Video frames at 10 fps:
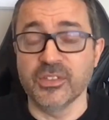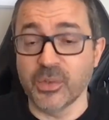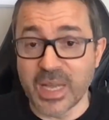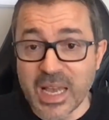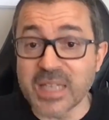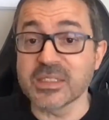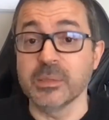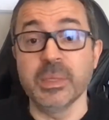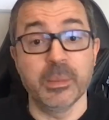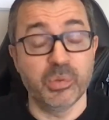and so it has
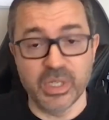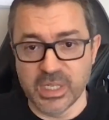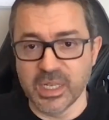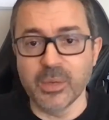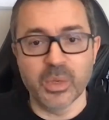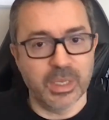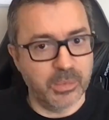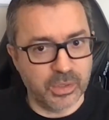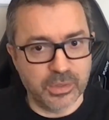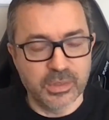to be a pretty lightweight
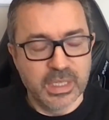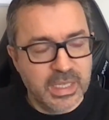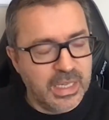model.